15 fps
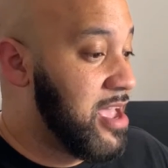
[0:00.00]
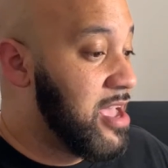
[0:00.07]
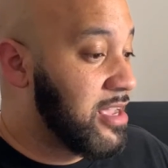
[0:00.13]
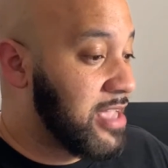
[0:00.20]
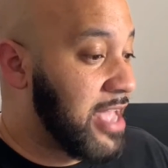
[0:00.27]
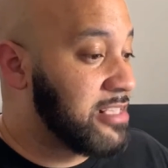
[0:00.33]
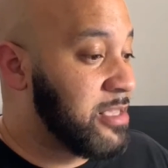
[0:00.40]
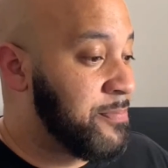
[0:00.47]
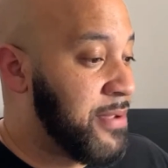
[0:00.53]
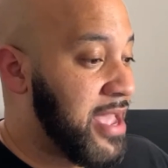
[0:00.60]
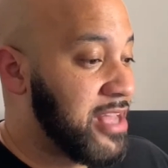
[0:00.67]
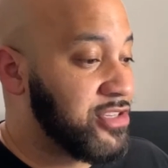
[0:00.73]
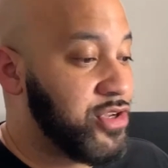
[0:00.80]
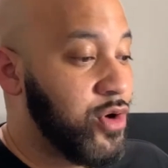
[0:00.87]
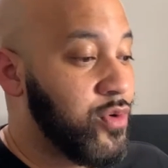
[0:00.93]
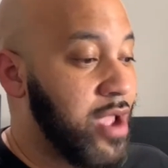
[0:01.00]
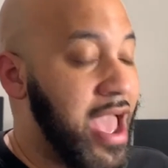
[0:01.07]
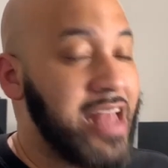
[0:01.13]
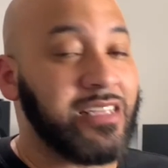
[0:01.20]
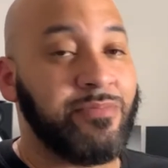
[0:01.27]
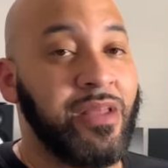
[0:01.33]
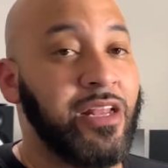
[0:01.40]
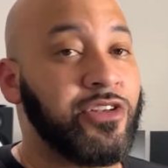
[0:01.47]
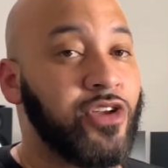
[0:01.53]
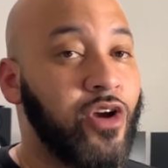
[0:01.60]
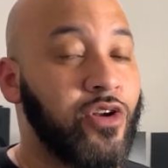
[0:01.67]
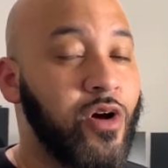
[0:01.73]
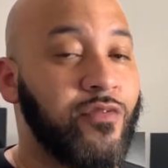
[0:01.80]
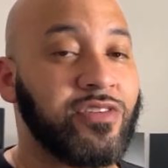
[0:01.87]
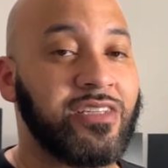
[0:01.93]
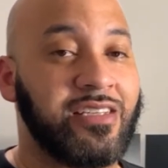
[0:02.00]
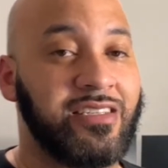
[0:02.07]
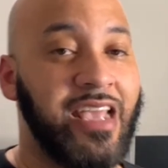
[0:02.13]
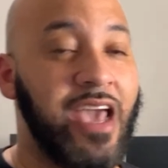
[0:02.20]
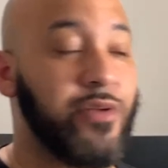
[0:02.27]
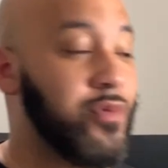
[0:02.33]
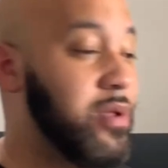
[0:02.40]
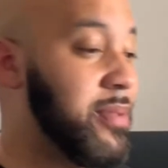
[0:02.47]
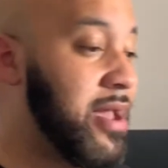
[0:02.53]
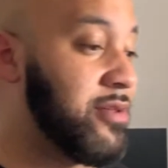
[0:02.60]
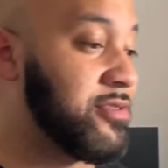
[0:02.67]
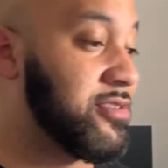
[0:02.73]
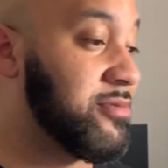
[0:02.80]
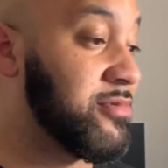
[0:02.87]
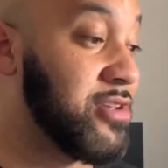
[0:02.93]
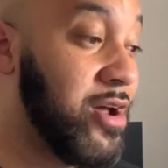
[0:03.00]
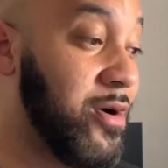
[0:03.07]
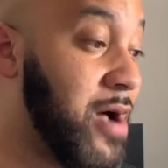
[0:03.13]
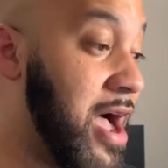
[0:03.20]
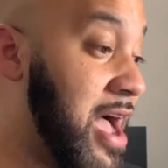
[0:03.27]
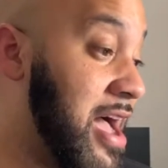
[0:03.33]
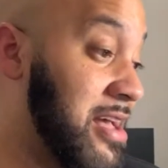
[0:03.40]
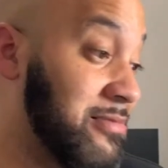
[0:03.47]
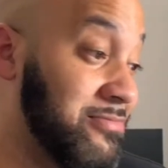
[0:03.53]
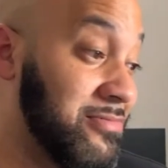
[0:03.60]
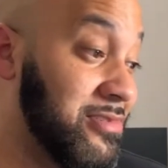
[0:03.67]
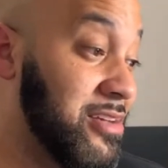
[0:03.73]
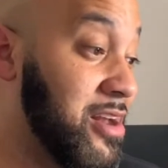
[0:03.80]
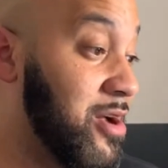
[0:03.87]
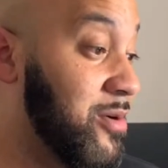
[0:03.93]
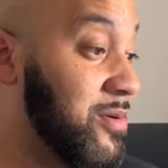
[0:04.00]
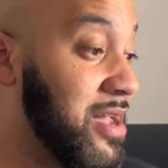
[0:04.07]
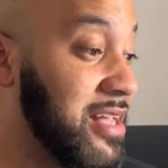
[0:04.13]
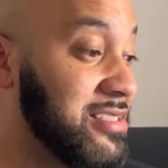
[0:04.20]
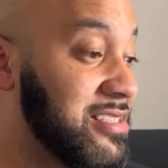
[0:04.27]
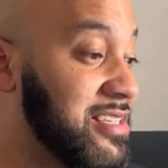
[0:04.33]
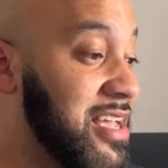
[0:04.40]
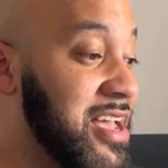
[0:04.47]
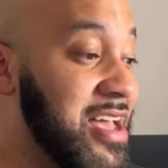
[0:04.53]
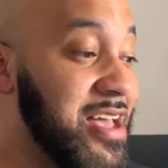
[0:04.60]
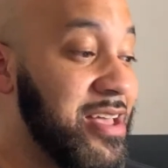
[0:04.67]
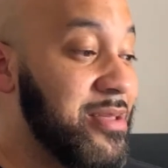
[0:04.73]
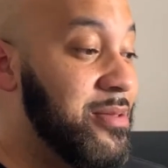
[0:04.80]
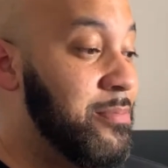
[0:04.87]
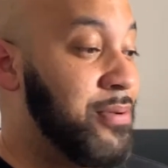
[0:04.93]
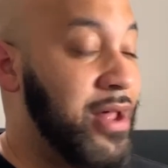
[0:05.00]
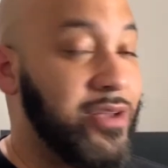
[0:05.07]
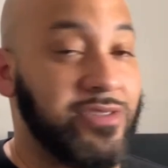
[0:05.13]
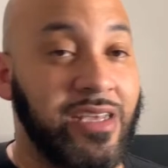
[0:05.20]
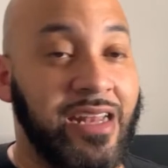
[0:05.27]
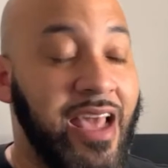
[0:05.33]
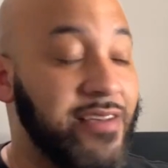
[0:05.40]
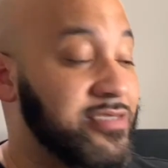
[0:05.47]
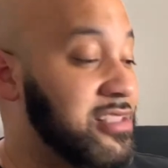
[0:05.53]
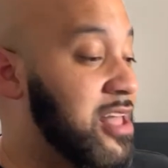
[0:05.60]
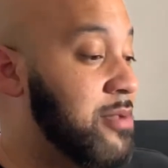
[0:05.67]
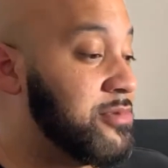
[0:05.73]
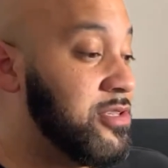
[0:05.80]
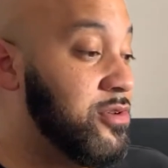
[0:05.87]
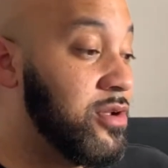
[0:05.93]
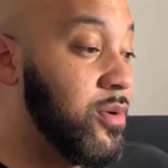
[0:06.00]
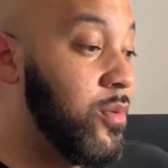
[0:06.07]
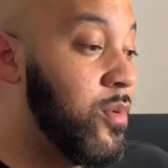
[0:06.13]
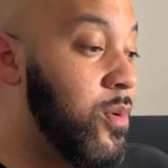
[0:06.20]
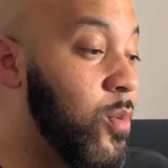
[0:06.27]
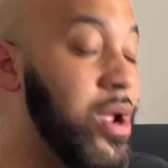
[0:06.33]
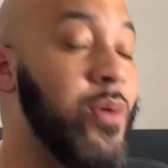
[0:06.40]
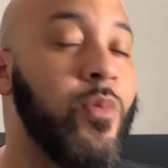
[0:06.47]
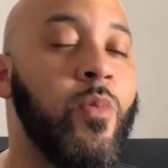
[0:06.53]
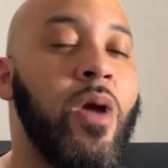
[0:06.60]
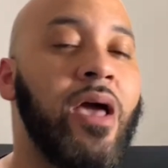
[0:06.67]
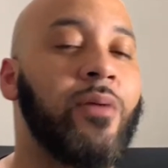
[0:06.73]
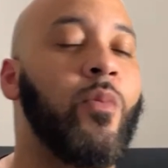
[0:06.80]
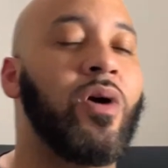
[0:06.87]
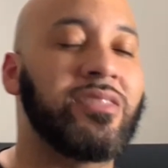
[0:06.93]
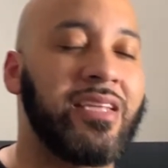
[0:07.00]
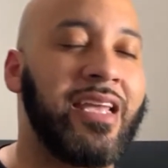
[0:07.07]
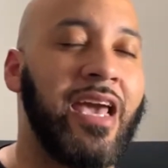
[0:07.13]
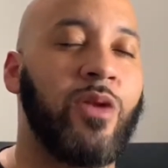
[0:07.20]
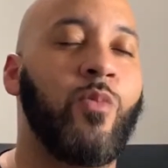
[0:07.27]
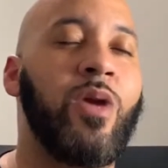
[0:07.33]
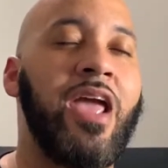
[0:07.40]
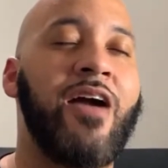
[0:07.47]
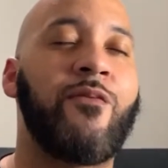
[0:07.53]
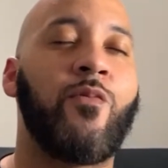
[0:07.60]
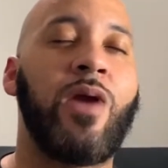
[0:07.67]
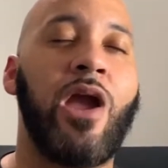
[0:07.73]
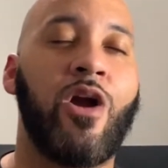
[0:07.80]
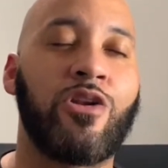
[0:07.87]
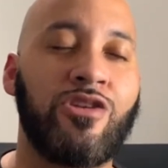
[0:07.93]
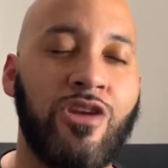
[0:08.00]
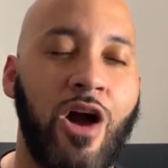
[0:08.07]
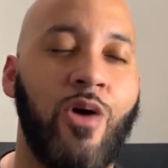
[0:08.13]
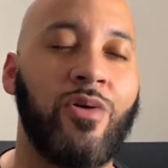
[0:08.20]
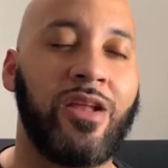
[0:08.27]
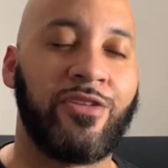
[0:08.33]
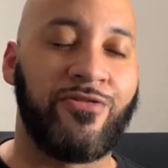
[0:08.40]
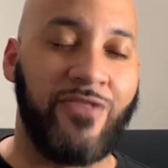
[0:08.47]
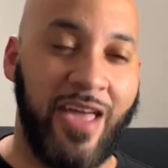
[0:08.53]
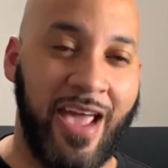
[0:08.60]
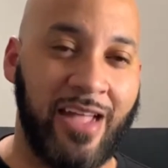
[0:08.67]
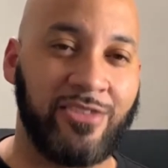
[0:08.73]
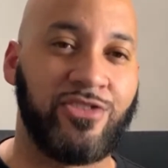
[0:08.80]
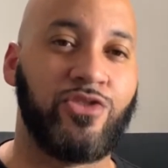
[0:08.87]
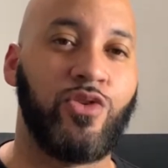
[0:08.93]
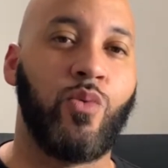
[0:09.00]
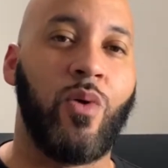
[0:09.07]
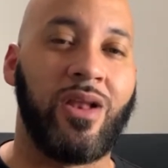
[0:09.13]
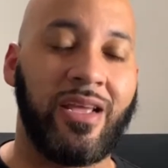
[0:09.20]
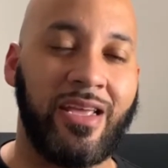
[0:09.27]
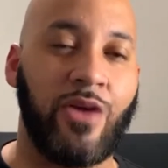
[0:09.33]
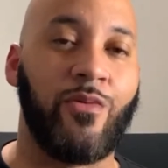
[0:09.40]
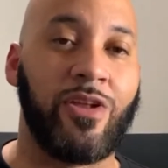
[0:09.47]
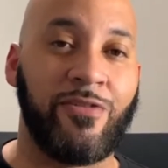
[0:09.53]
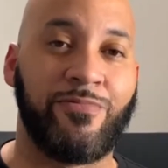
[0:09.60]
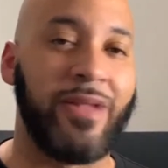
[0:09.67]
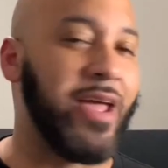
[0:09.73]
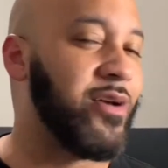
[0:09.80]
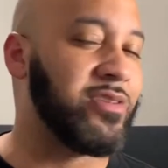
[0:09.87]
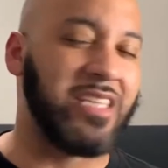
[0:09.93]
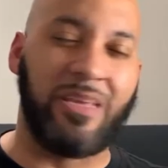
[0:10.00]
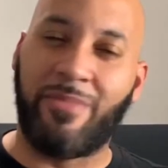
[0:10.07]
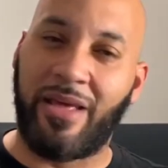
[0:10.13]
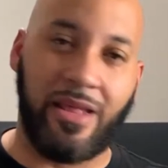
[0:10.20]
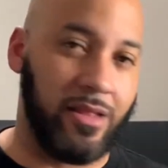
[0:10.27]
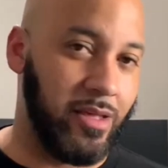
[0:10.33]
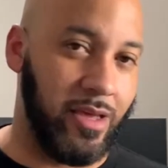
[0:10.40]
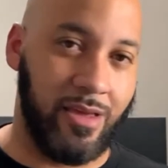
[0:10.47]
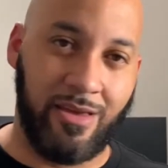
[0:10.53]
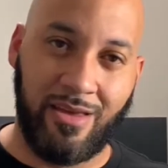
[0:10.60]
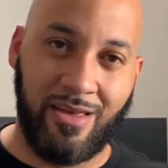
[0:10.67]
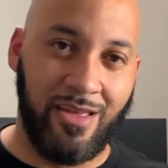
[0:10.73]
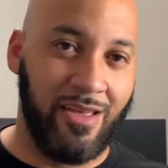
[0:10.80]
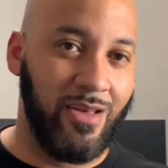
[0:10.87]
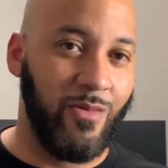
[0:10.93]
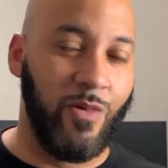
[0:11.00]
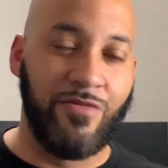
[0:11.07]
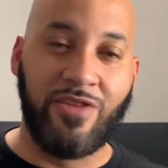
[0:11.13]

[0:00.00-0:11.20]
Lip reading: KCP had as many turnovers as he had rebounds. So it's players are going to have slumps. We once again we are known as fans to want to get rid of players immediately. We've